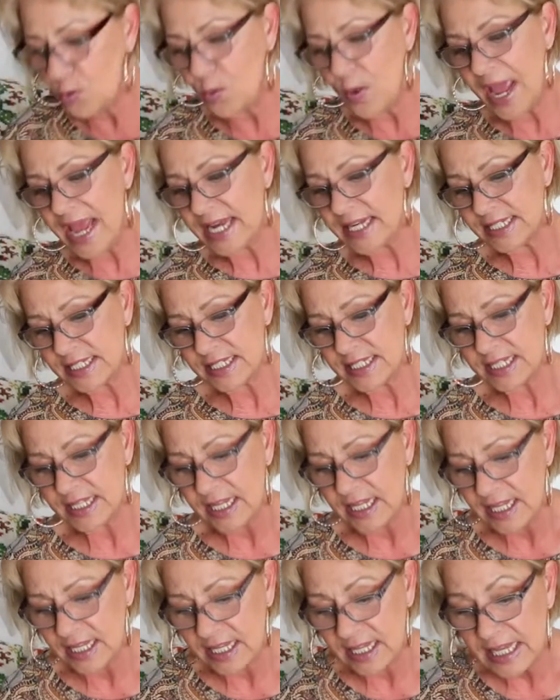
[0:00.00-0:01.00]

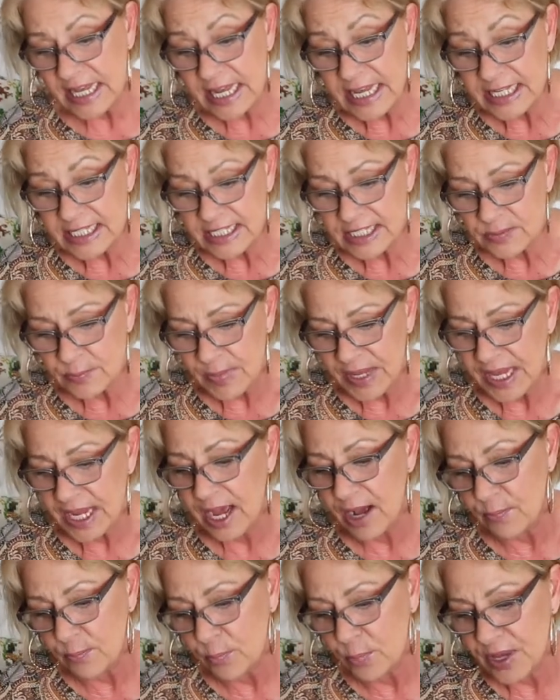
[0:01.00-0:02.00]
wasting eats me
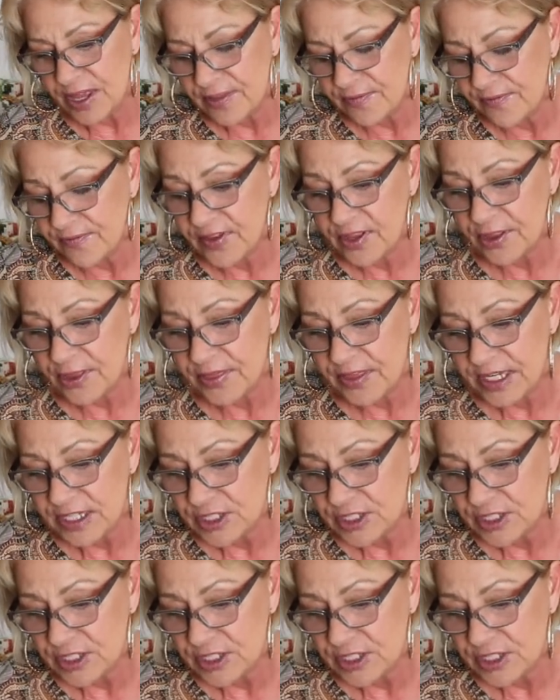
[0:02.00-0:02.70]
up with filthy